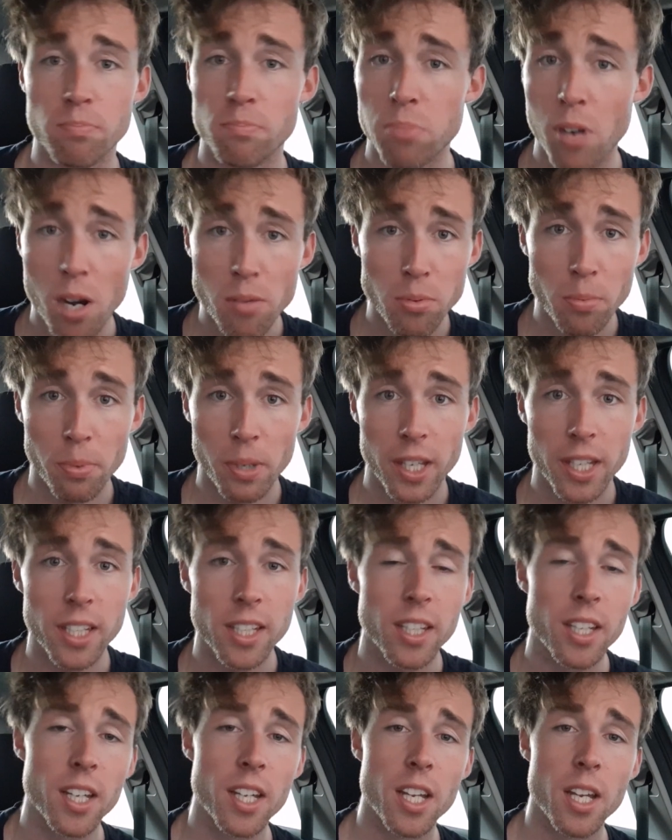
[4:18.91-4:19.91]
Probably,
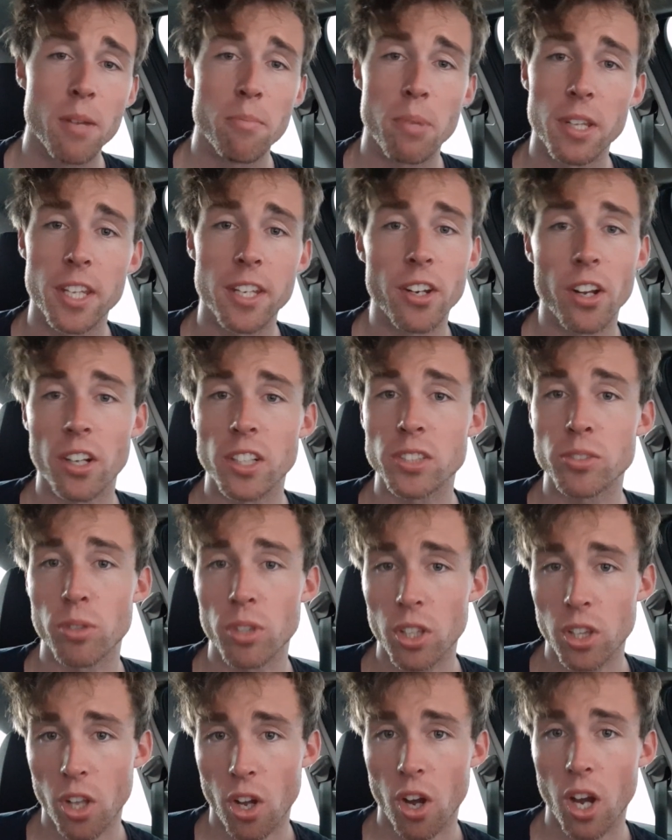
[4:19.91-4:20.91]
but they're not as
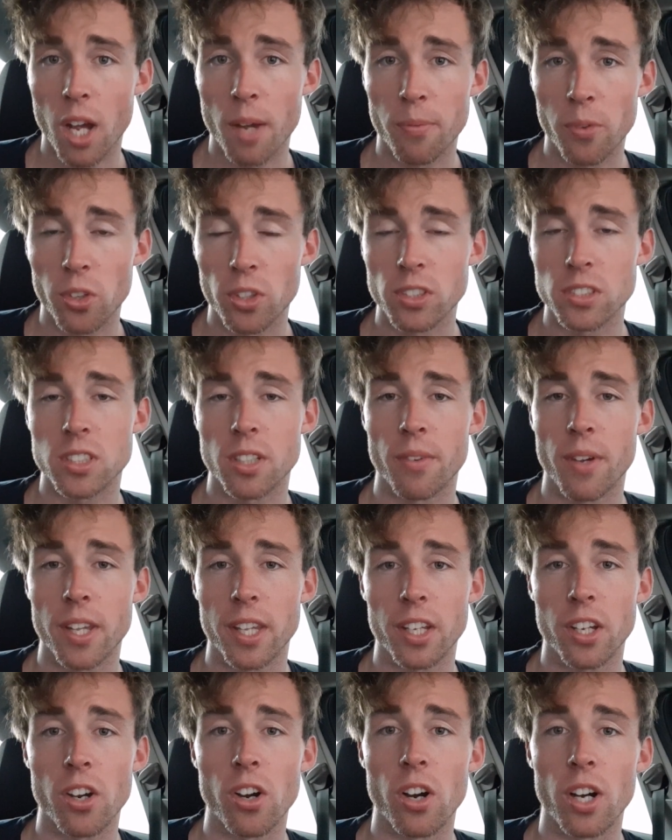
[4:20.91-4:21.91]
reliable as some
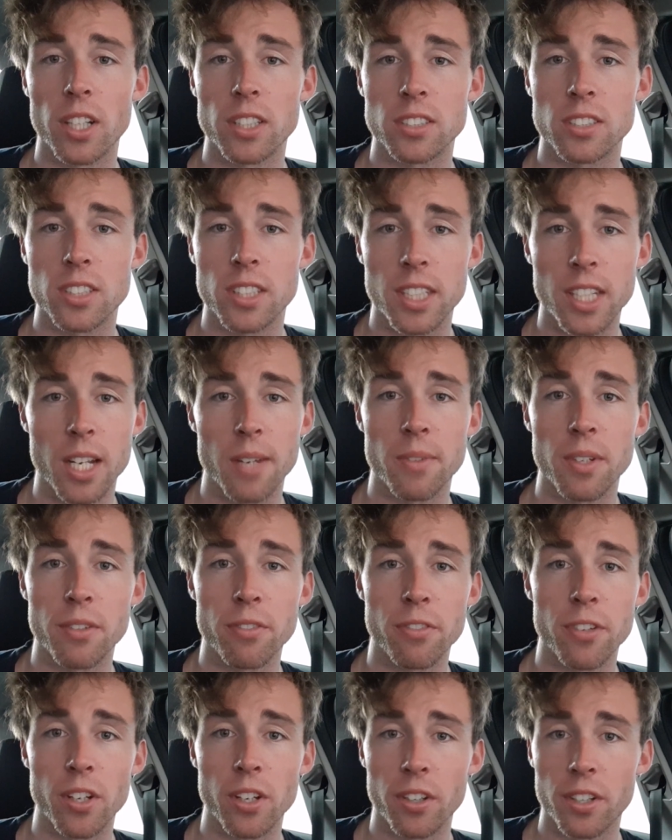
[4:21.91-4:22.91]
other guys in our
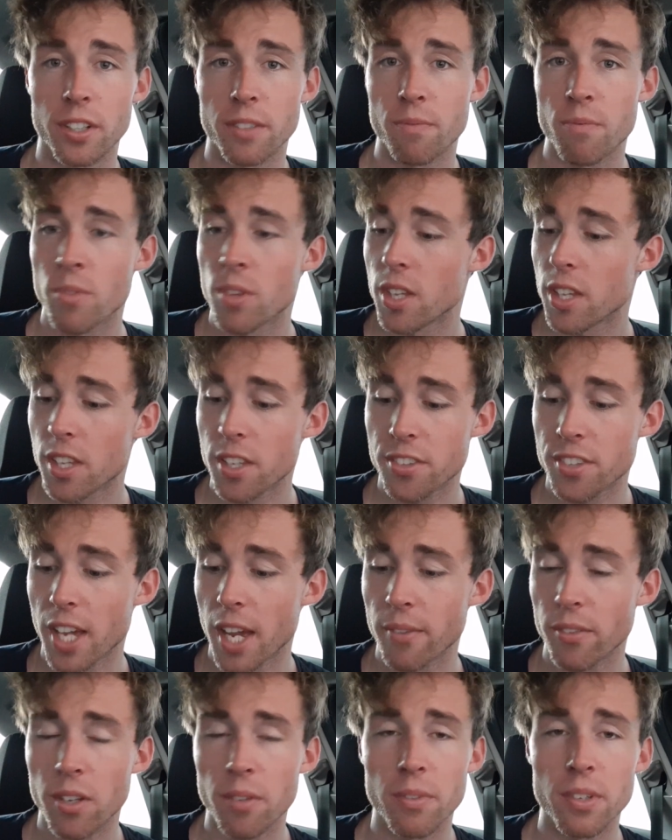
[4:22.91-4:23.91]
midfield. And the
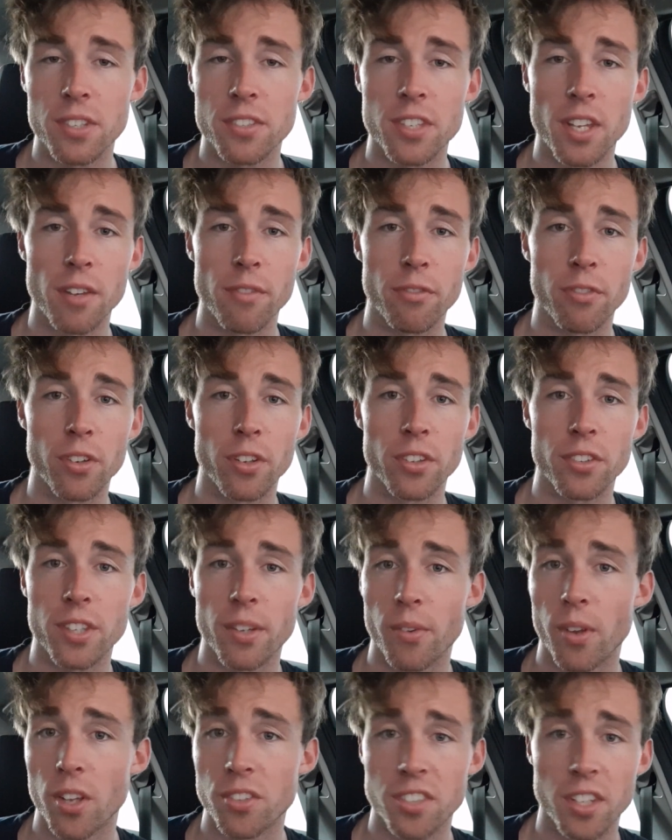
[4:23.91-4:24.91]
same can be said for
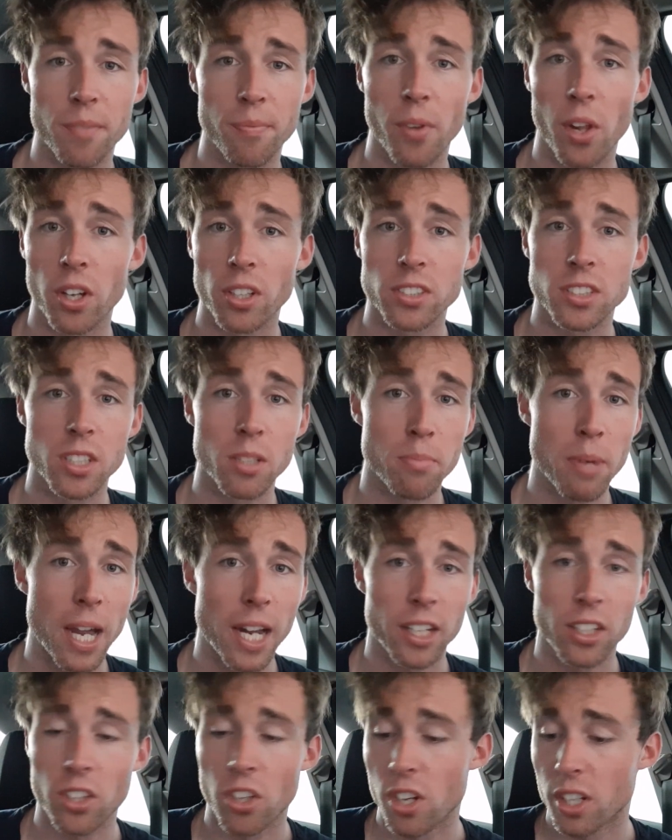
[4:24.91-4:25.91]
some of those other blokes in the
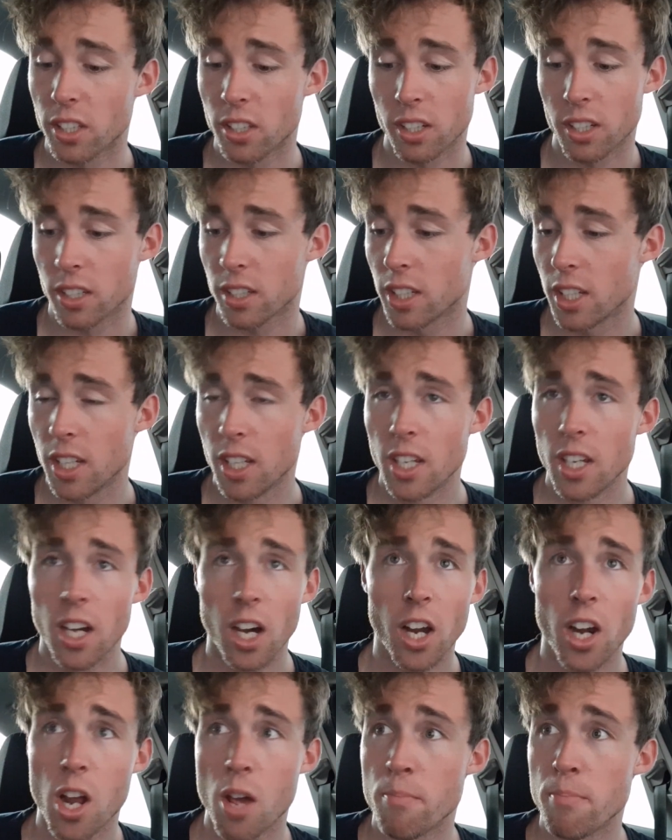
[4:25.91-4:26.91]
back line, like,
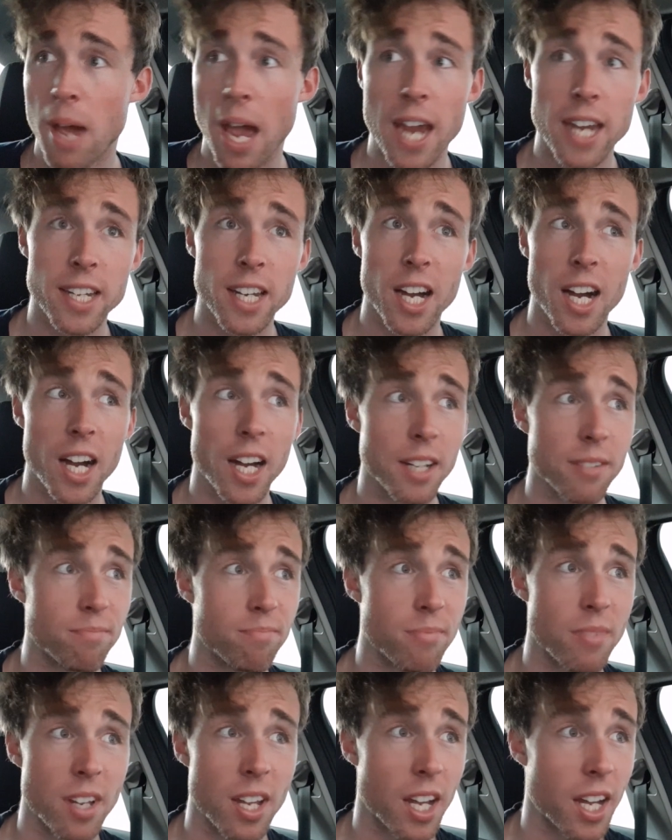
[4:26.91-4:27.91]

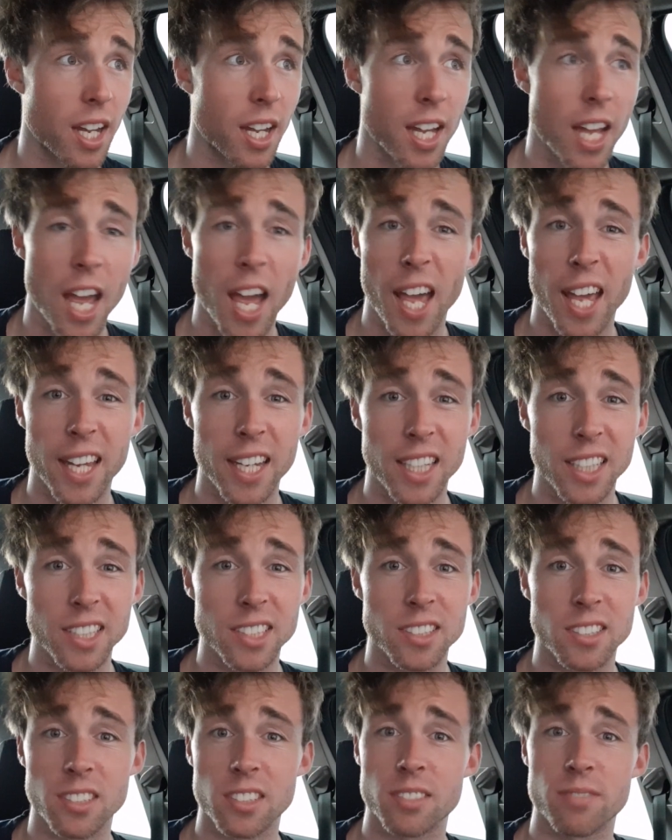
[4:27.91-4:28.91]
Maynard,
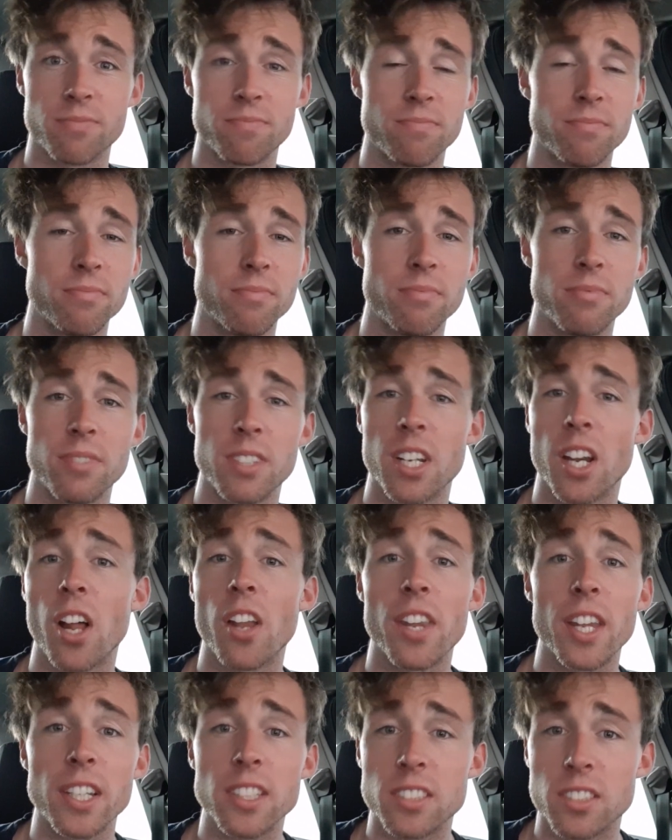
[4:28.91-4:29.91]
Haynes,
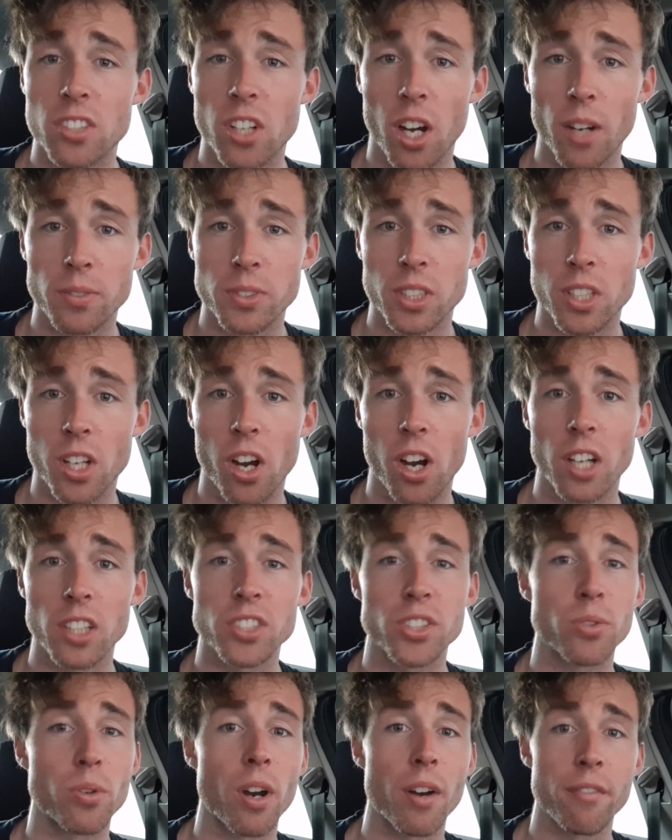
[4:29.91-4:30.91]
these types of
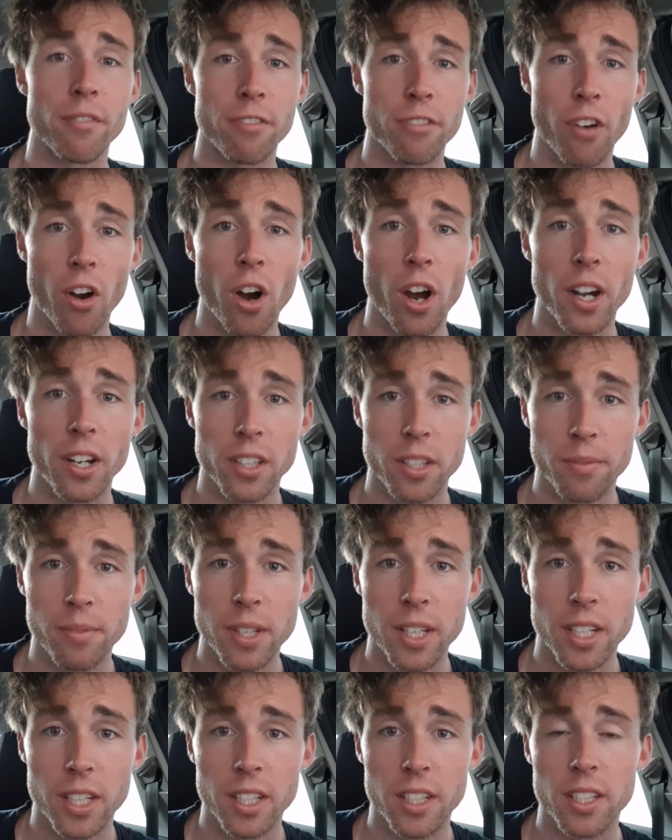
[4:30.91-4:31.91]
guys who are on fire at the
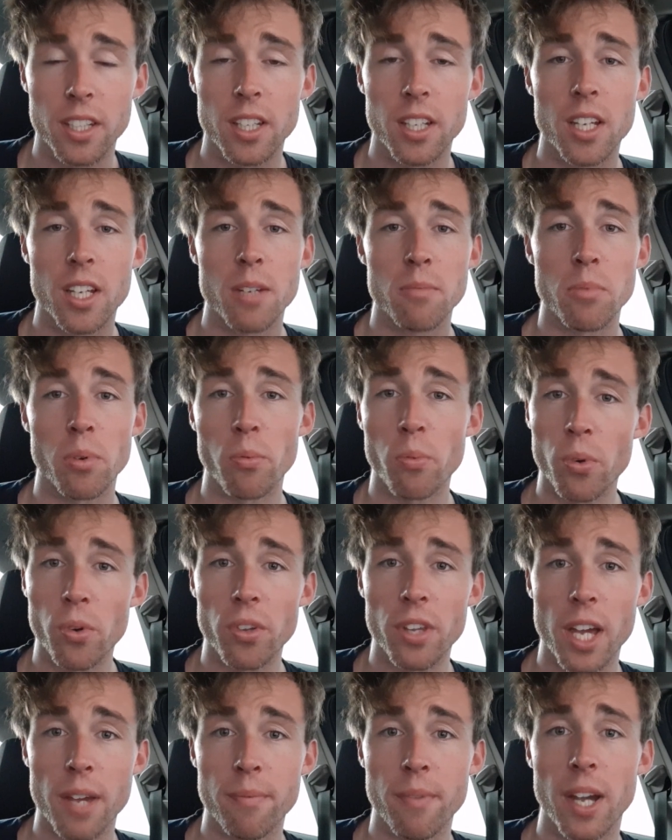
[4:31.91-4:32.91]
minute, but will
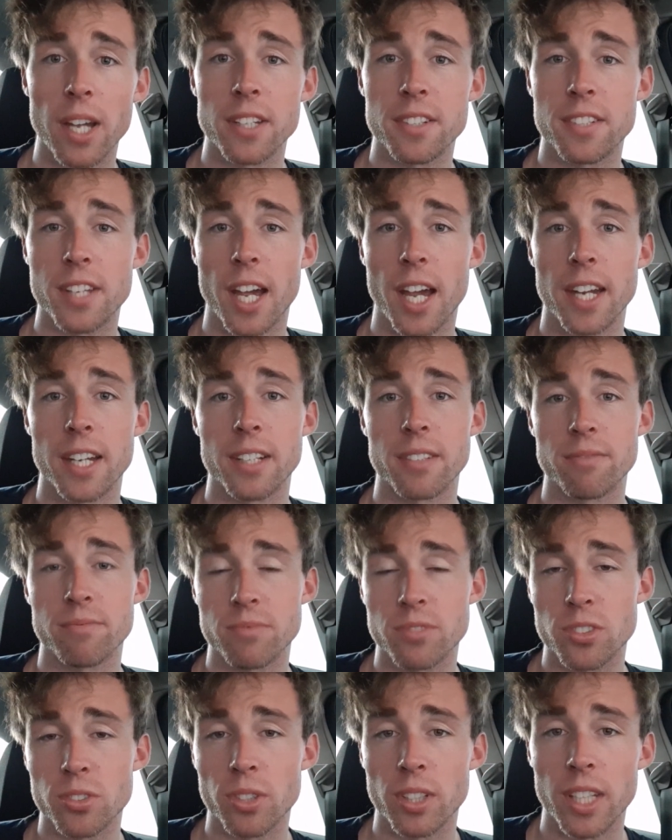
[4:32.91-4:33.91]
they maintain it?
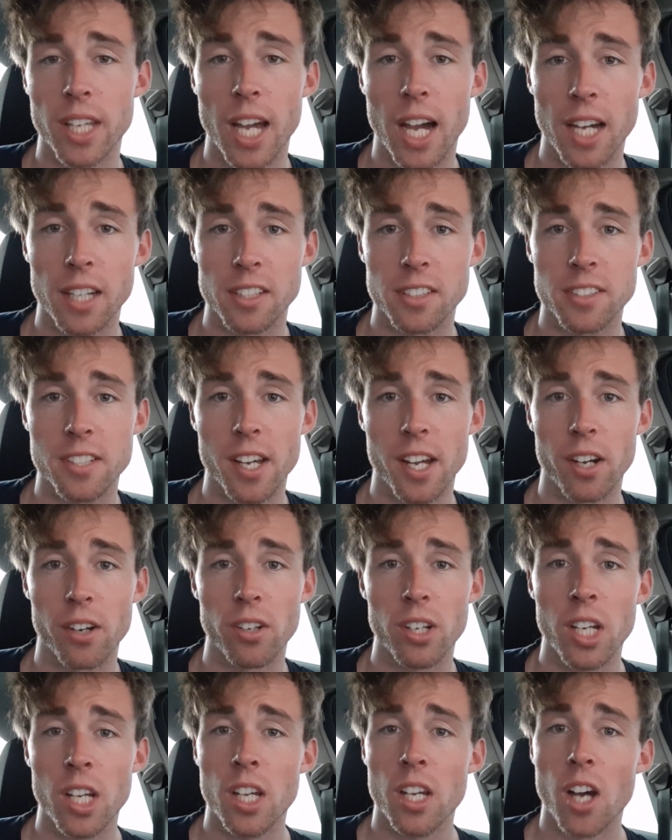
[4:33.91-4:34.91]
It's really hard to tell.